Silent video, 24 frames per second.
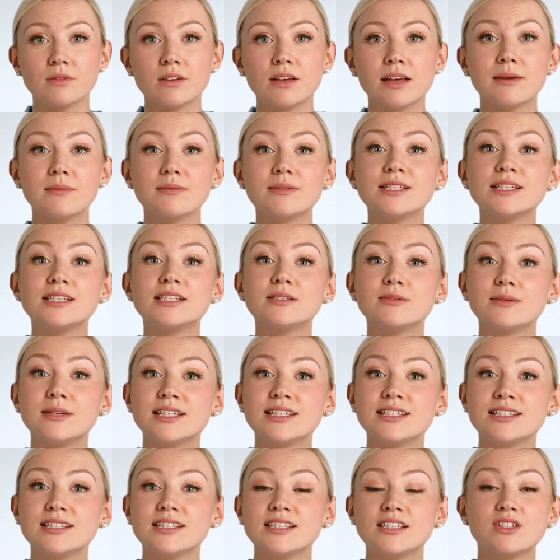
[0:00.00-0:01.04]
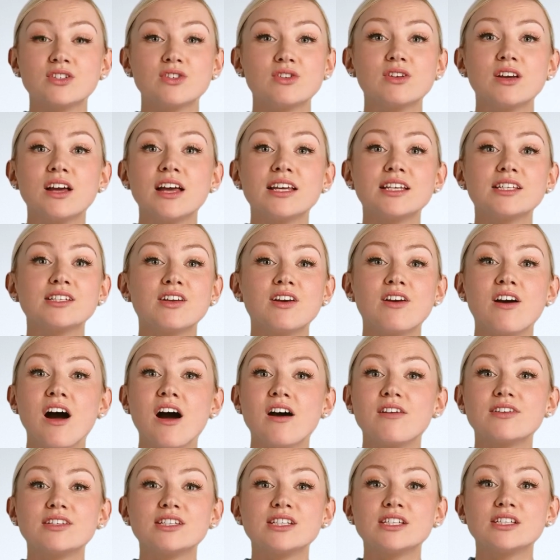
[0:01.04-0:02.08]
Empty spaces and newlines are
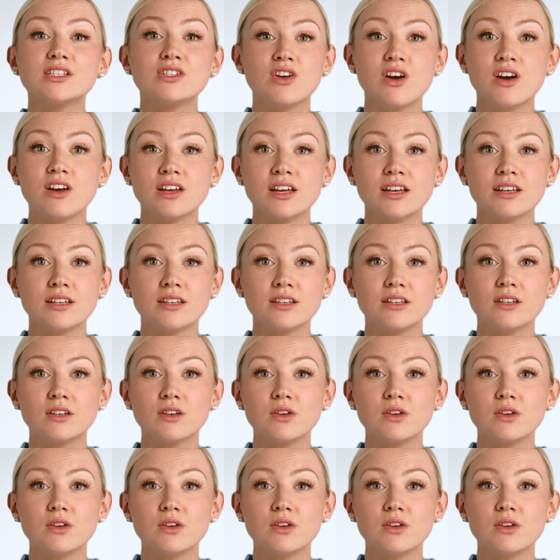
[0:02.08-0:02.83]
often discarded